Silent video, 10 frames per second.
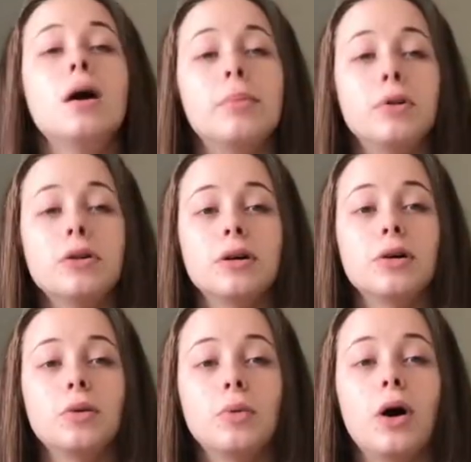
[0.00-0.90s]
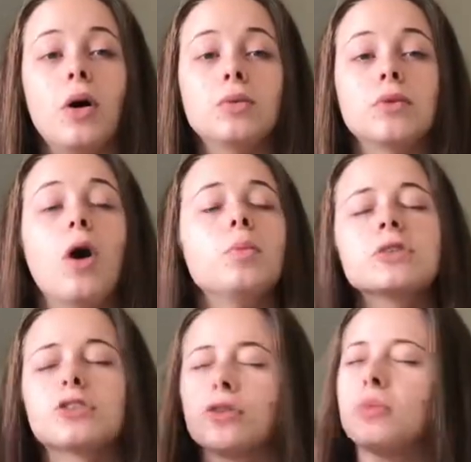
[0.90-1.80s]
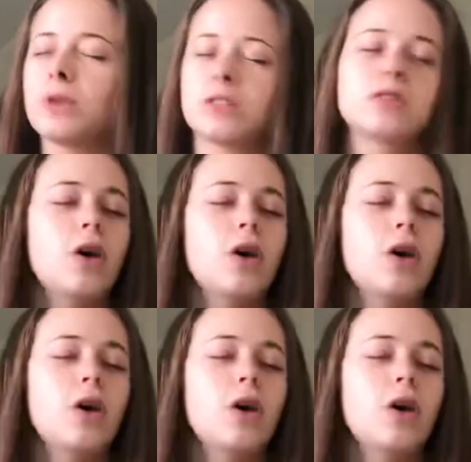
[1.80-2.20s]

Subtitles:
But we're onwards and upwards,